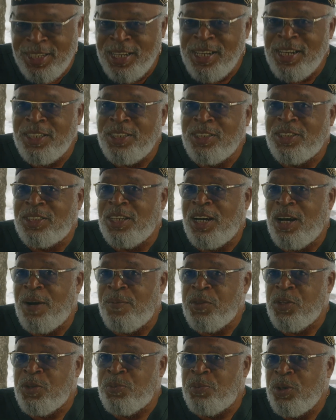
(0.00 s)
Yeah, this
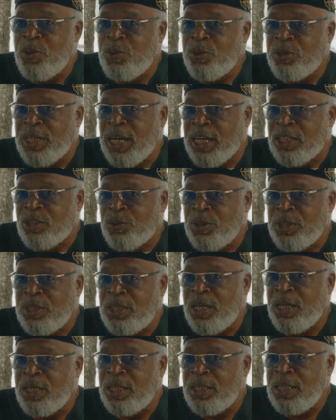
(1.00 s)
bill was actually
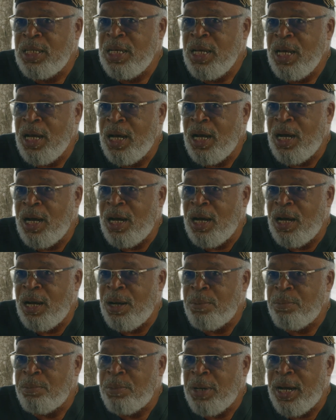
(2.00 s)
done
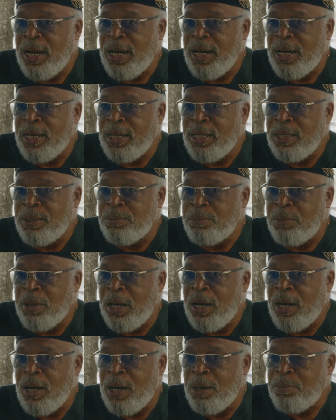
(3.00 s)
by
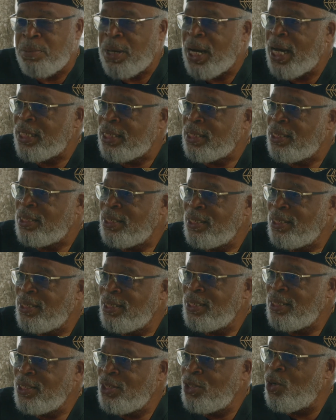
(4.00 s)
Biden.
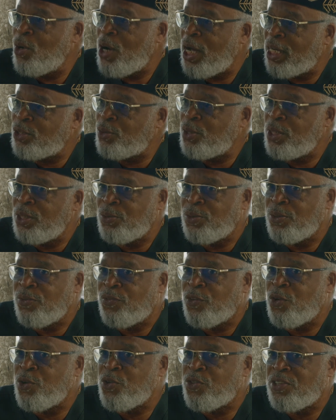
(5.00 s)
No, actually, it was
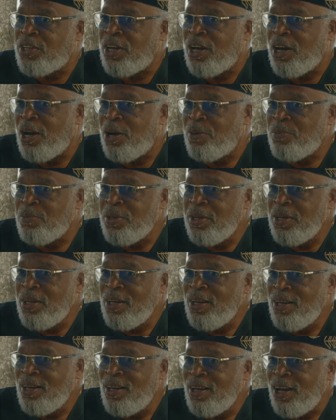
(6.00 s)
the first
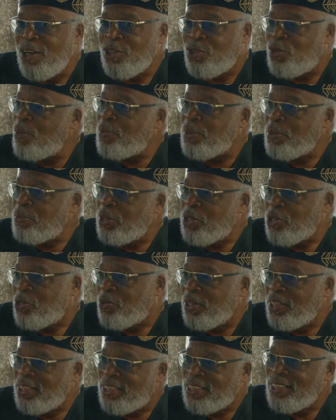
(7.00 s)
Trump
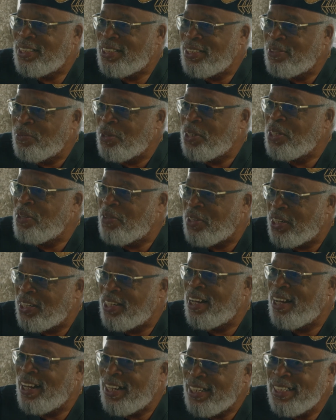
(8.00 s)
administration, believe it
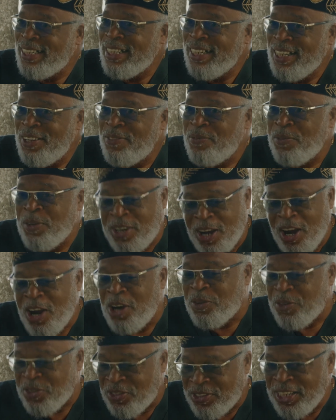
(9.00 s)
or not. So
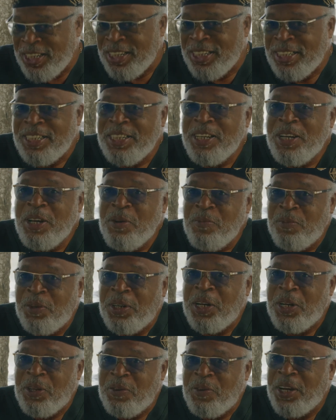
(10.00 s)
Congress did it. But
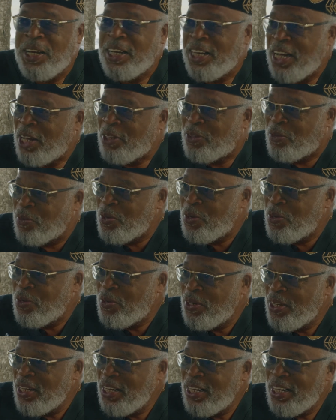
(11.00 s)
anyway, it got through.